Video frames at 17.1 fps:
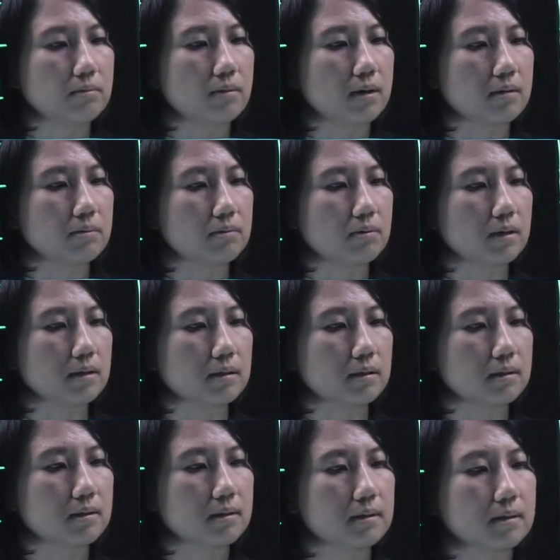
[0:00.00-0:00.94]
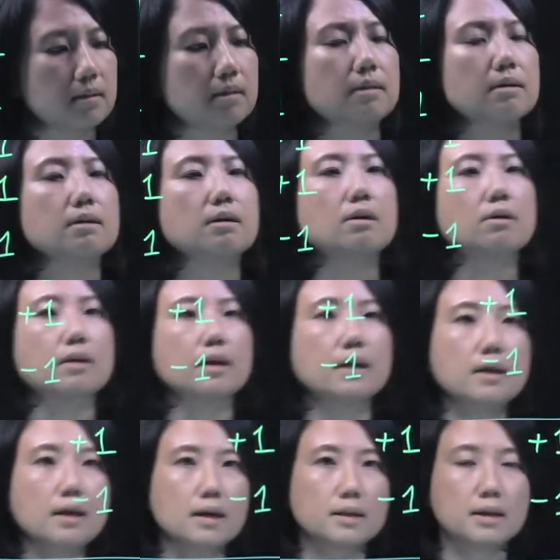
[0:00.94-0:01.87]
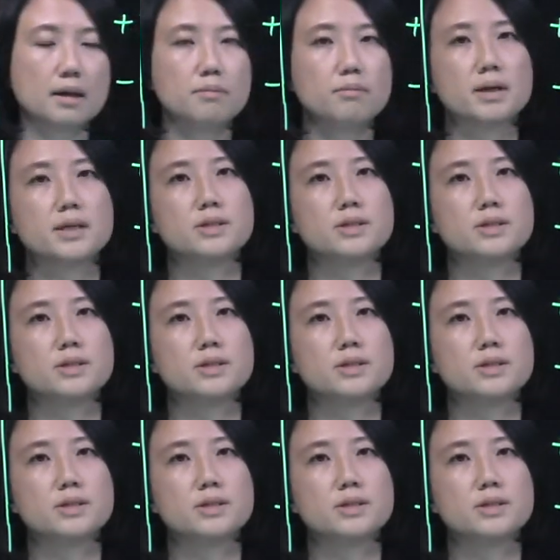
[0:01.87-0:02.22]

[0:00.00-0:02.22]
1, 1. Okay, and then my